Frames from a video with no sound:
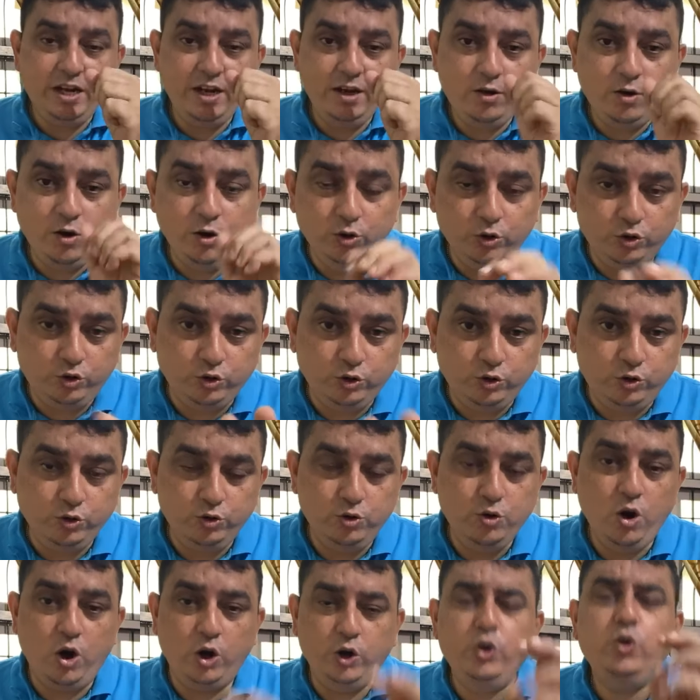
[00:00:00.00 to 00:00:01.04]
closer to
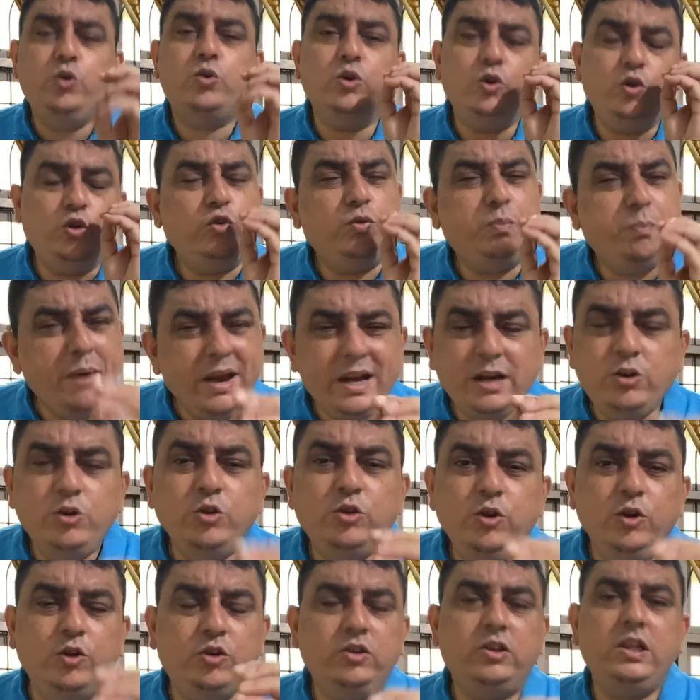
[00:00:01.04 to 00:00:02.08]
God. You could speak to
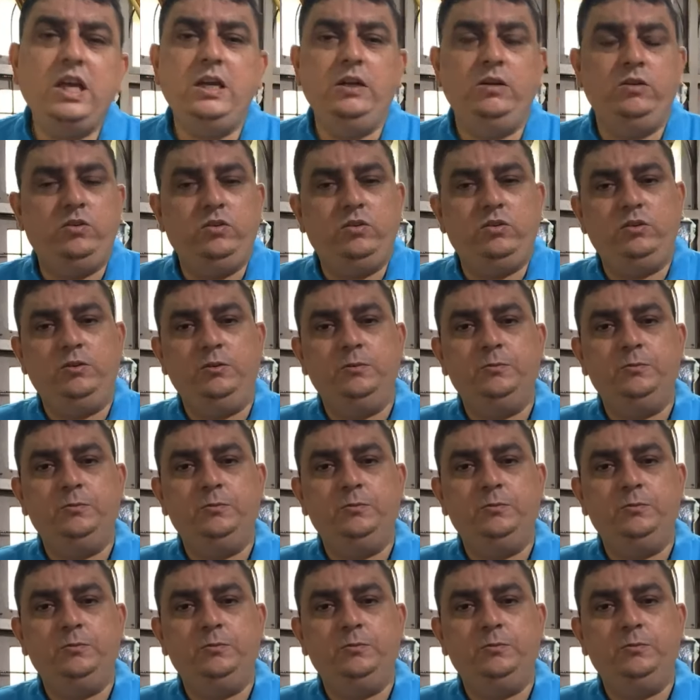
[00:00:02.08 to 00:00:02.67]
those things.